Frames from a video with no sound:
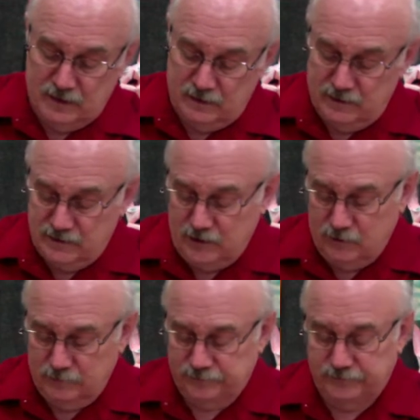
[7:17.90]
So
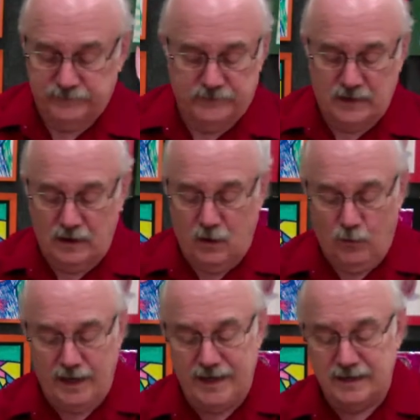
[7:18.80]

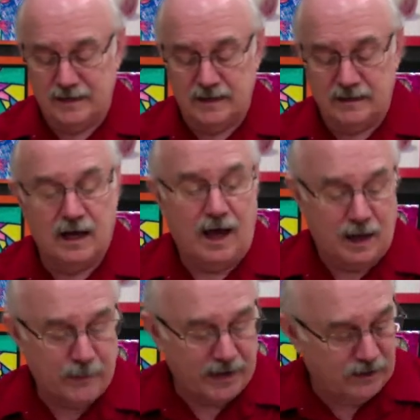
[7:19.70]
when I get to the
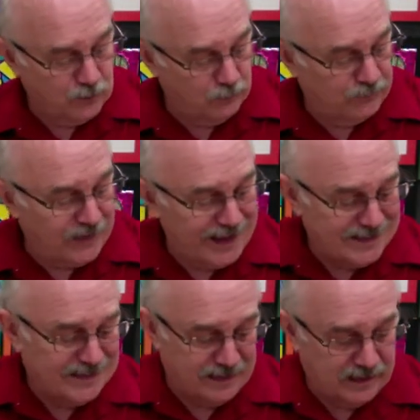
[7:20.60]
top, I can do
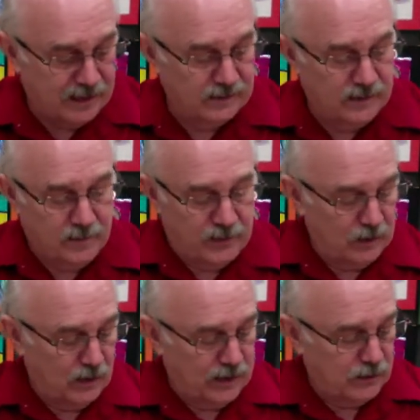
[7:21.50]
fancy things up there.
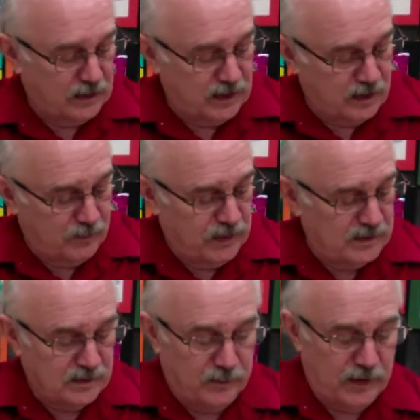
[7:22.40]
I could take a piece
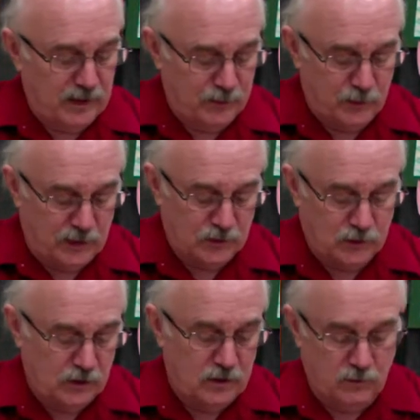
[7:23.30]
of paper, and I'll show
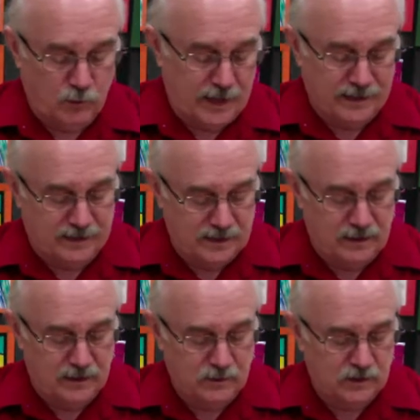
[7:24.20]
you what I did
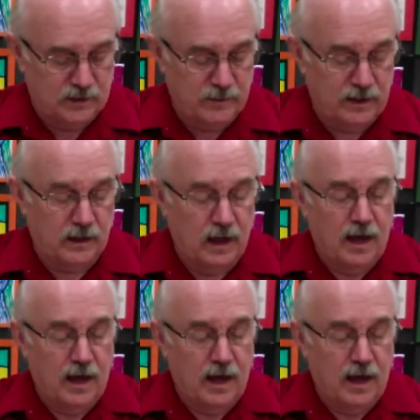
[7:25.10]
here in just a minute.